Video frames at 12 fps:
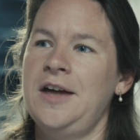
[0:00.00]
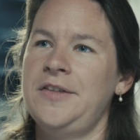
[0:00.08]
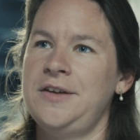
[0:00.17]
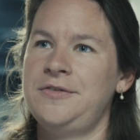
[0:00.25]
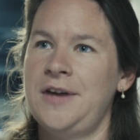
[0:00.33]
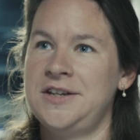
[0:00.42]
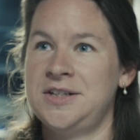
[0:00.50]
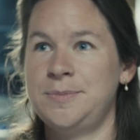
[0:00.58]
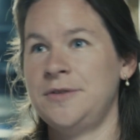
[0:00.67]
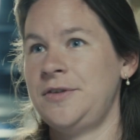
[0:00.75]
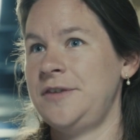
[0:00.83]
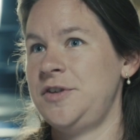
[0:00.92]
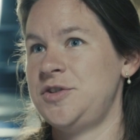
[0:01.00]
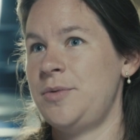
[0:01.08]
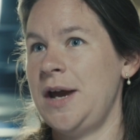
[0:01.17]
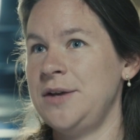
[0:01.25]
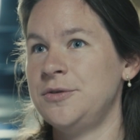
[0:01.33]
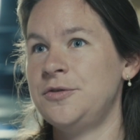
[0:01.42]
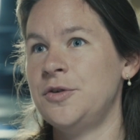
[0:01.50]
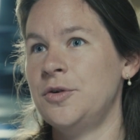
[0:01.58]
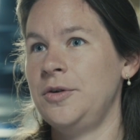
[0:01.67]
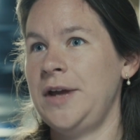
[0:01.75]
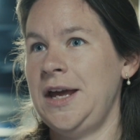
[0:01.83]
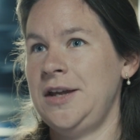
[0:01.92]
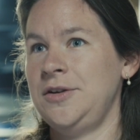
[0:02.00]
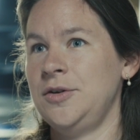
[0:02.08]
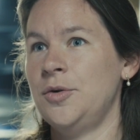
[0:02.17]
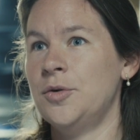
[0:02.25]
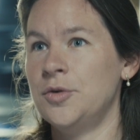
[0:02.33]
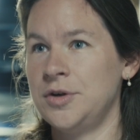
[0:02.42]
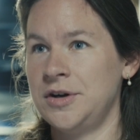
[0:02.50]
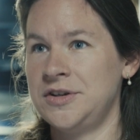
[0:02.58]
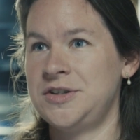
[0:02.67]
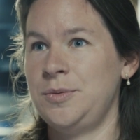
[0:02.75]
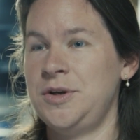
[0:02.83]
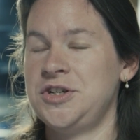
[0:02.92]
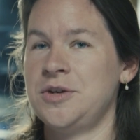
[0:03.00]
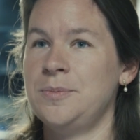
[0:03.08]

They faced above average rainfall in August, which